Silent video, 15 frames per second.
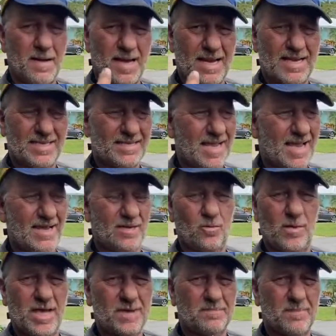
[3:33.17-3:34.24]
Any day of the
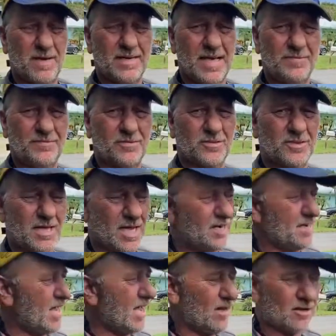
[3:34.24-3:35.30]
week, Monday through
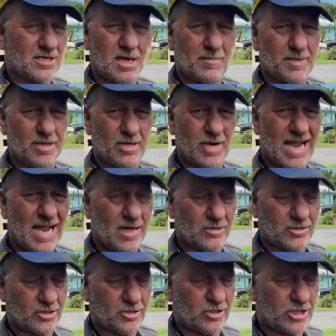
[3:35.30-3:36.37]
Sunday, I'll come to your
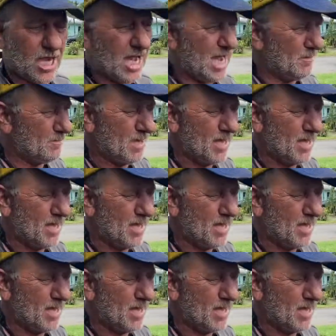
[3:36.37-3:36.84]
house, your job.